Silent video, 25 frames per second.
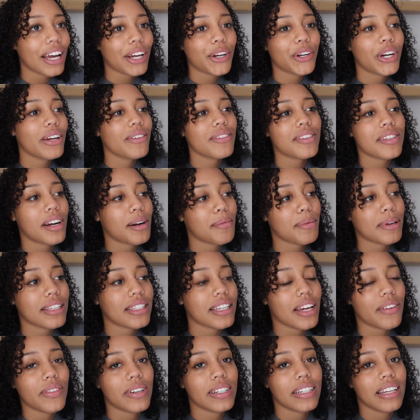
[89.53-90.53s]
I crave
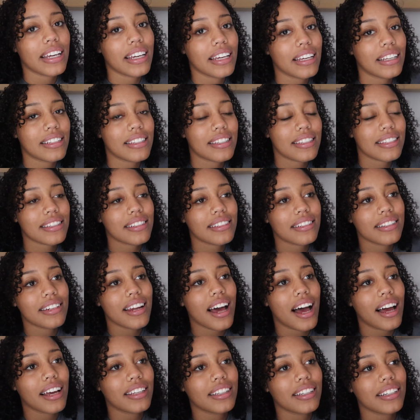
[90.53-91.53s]
Starbucks every day. It's
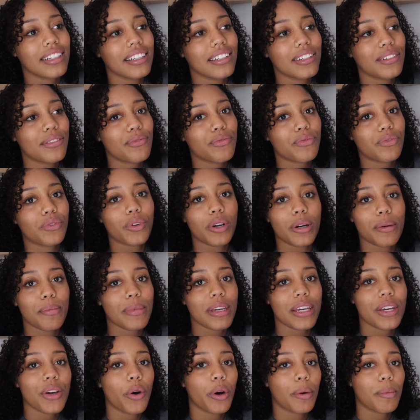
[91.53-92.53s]
not good for
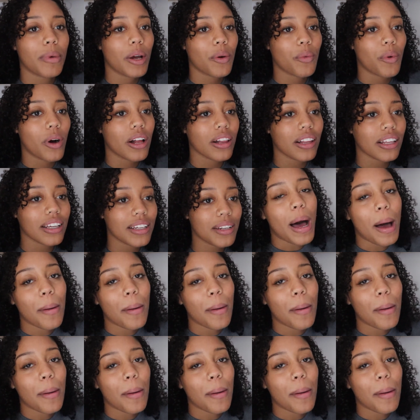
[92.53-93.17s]
me or my wallet.